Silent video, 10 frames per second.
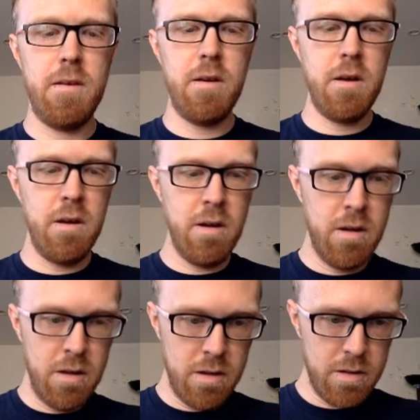
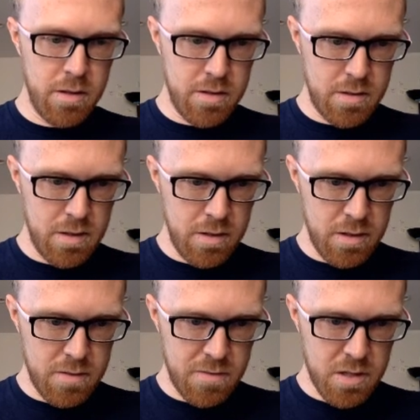Let's see.
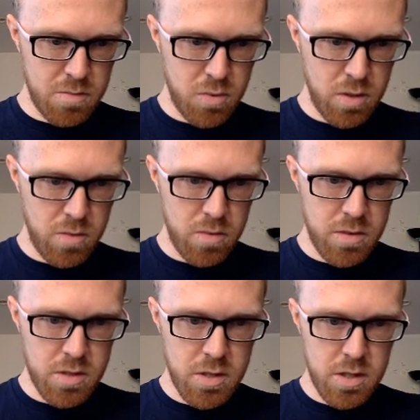Least fixed point was
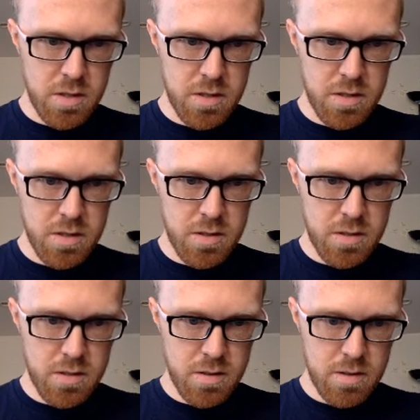just
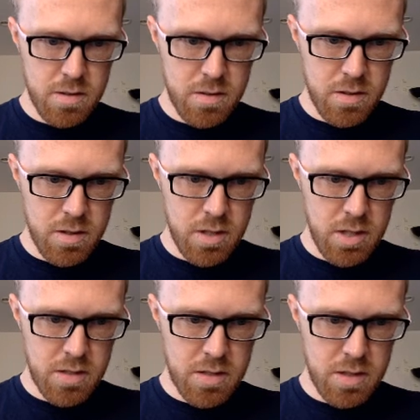
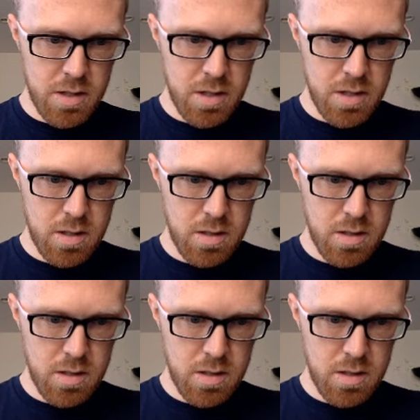suggesting